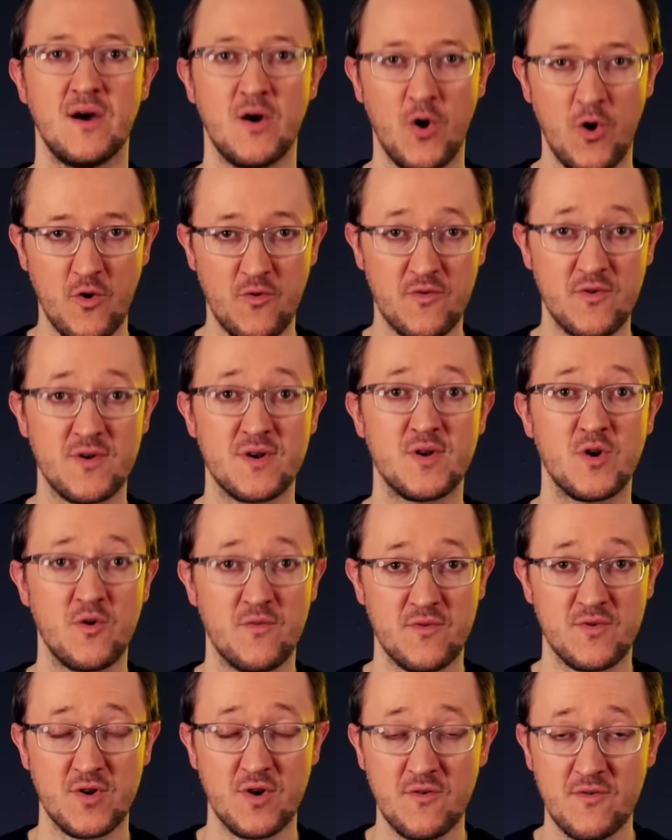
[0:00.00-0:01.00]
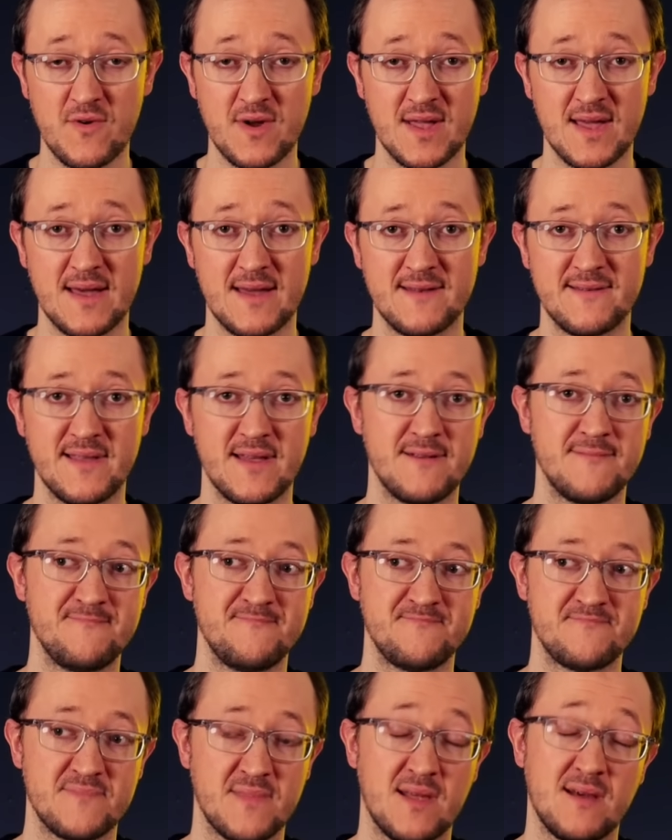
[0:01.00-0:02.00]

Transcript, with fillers: over and over and over again, and